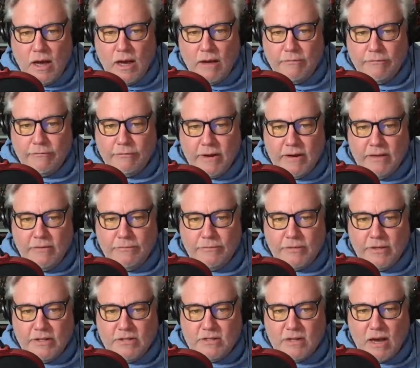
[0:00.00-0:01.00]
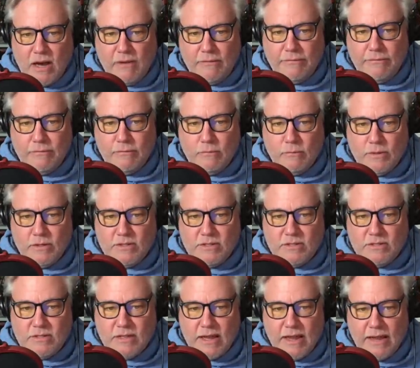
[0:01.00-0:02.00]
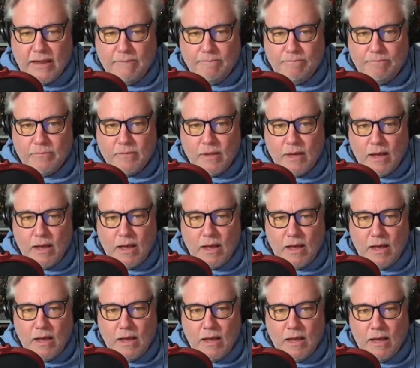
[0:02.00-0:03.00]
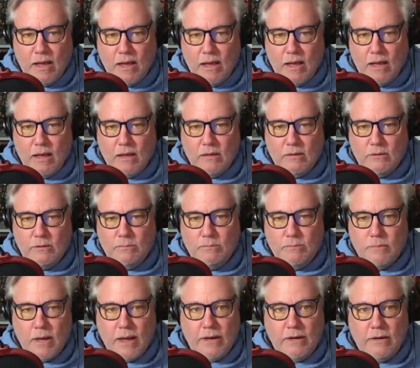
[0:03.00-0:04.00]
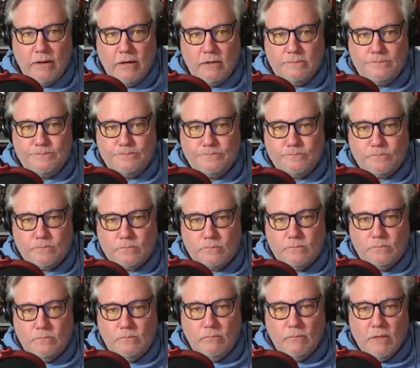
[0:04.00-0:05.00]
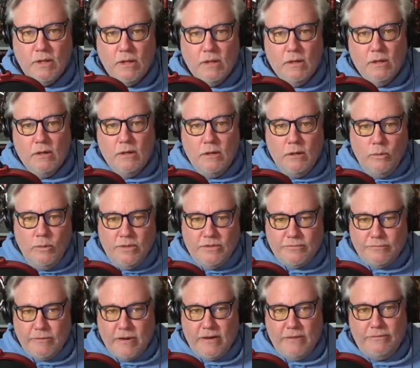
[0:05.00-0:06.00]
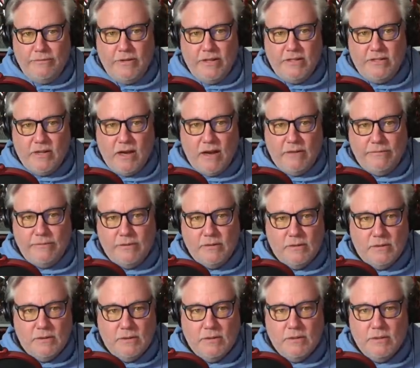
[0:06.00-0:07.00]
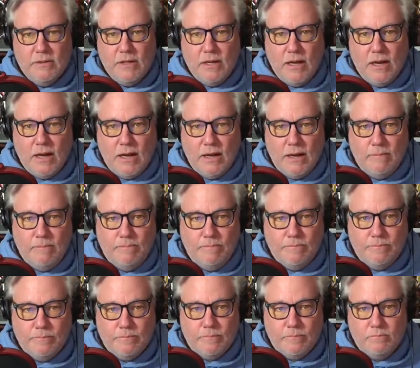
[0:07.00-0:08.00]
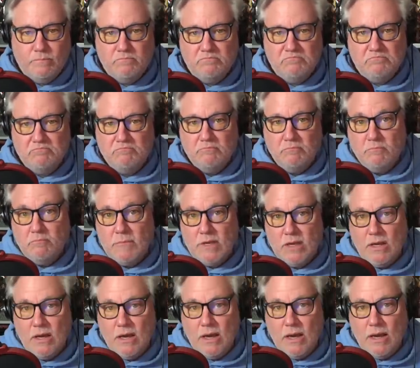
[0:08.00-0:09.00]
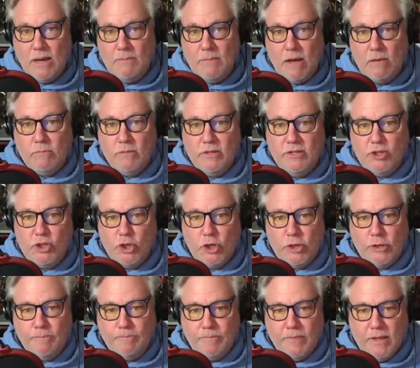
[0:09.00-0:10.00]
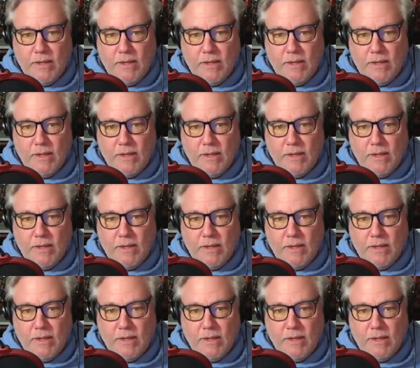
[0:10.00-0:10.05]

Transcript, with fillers: Freddie Flintoff. What does it say? I don't know. Who is Freddie Flintoff? I'm not really sure.